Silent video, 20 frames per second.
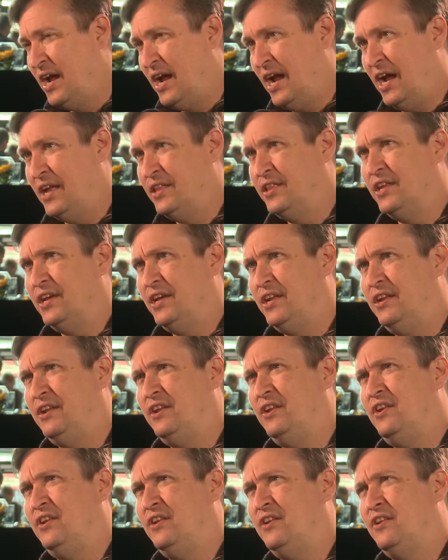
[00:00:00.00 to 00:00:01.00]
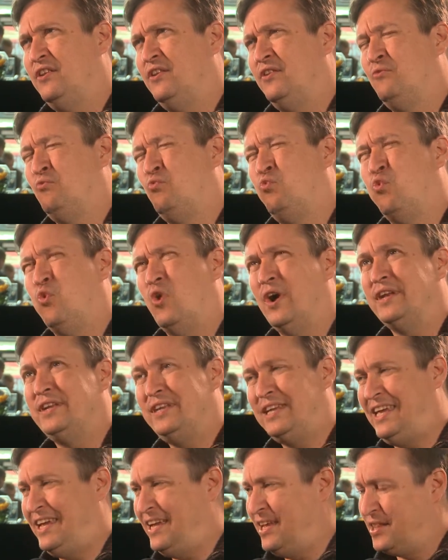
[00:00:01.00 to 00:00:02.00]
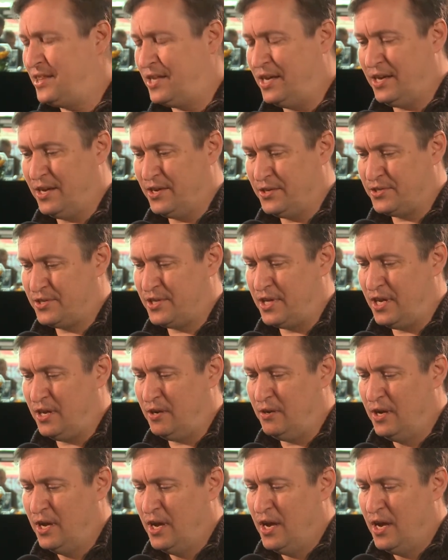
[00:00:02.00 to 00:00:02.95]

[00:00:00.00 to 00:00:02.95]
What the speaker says: And that one key thing is that